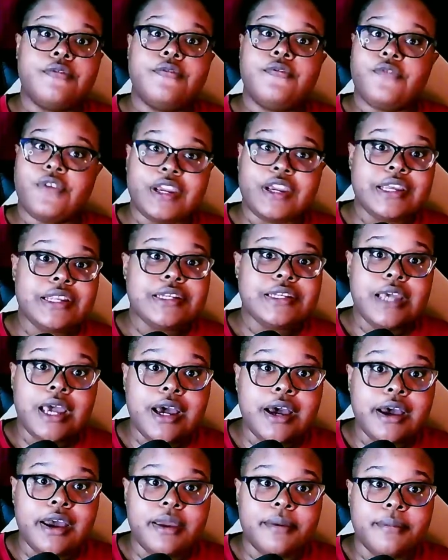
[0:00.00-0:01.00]
freaking
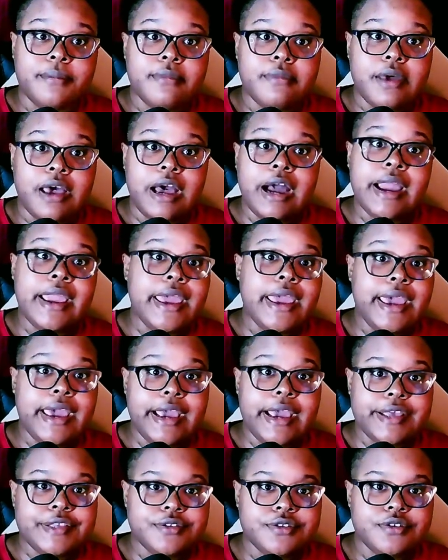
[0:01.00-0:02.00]
time I
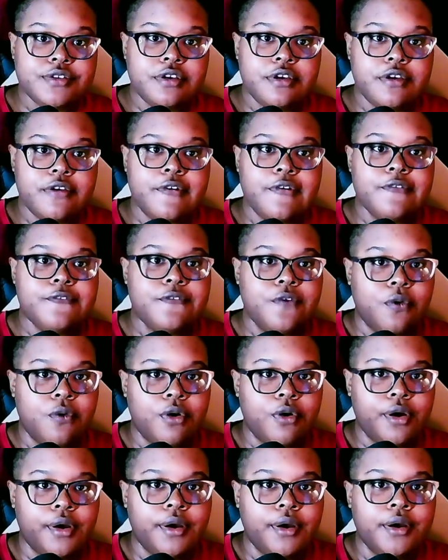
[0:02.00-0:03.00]
asked
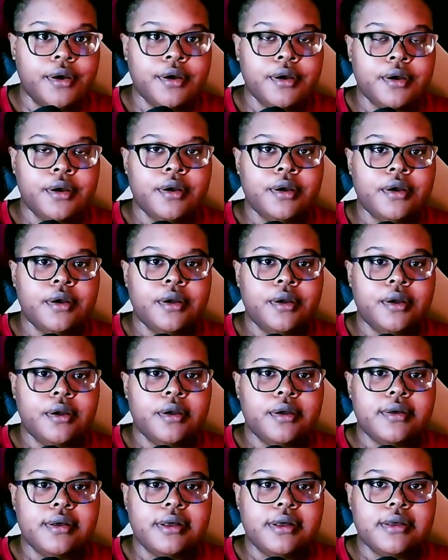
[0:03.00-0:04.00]
for
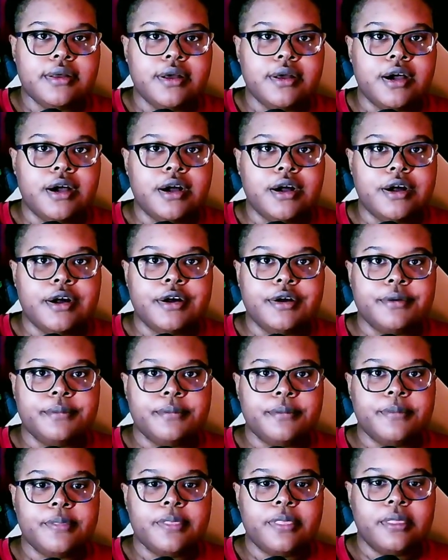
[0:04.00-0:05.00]
uh
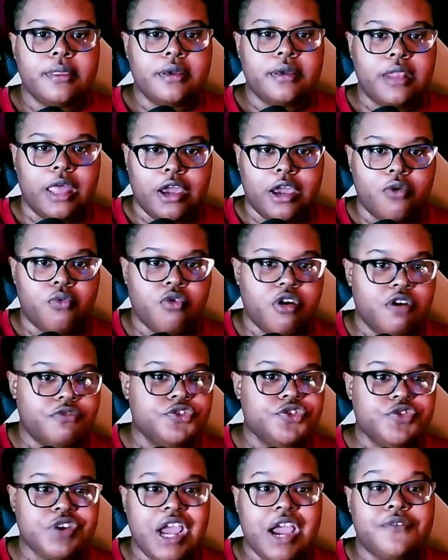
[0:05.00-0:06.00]
like a rough
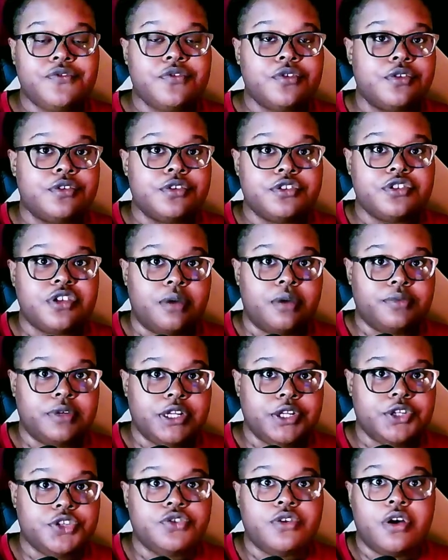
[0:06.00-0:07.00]
draft or
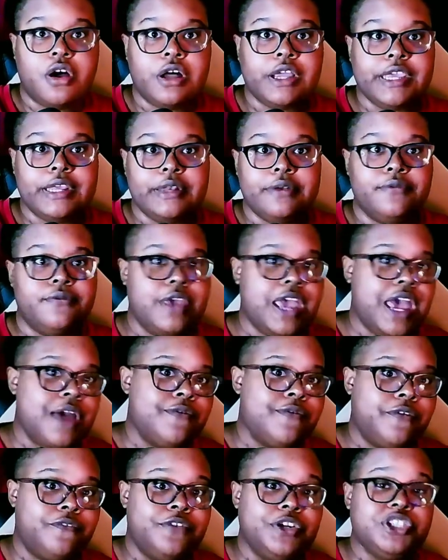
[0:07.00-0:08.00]
something so I can have
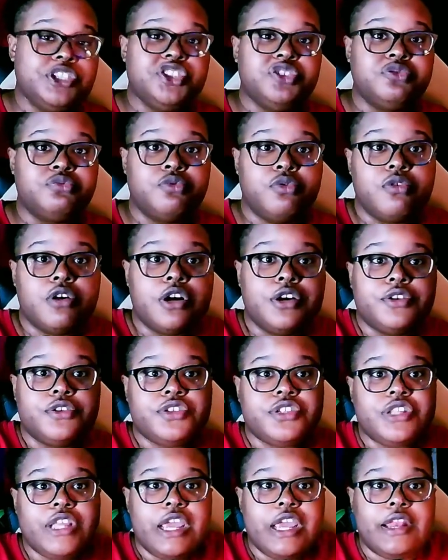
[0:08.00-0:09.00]
a visual
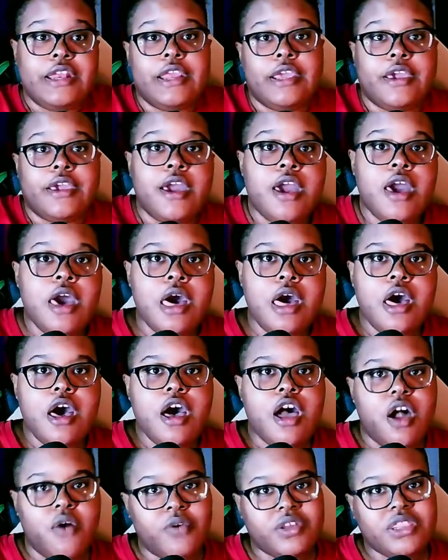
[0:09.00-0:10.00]
understanding
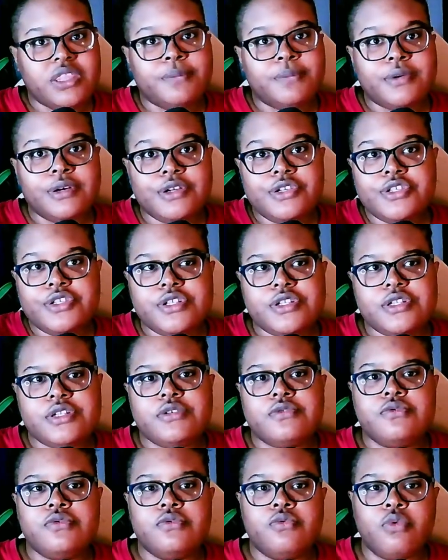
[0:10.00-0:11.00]
of what the
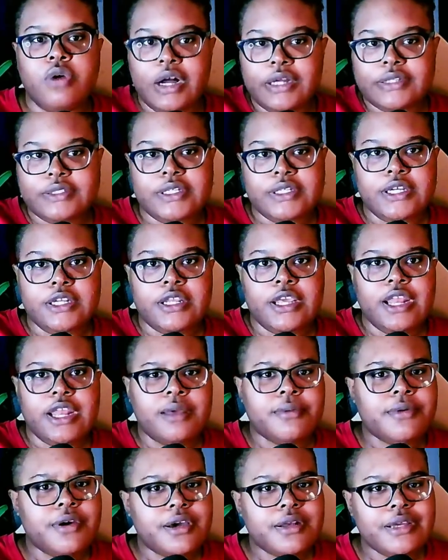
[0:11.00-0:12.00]
person wanted. And
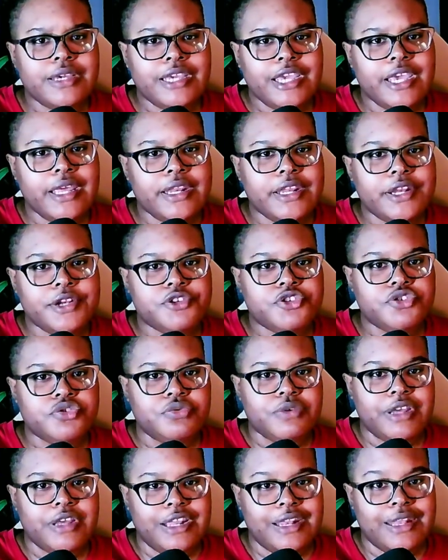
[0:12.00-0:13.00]
I'm gonna get
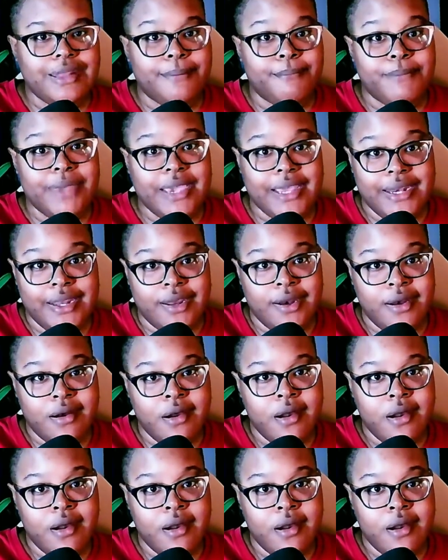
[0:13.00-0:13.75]
into it in a minute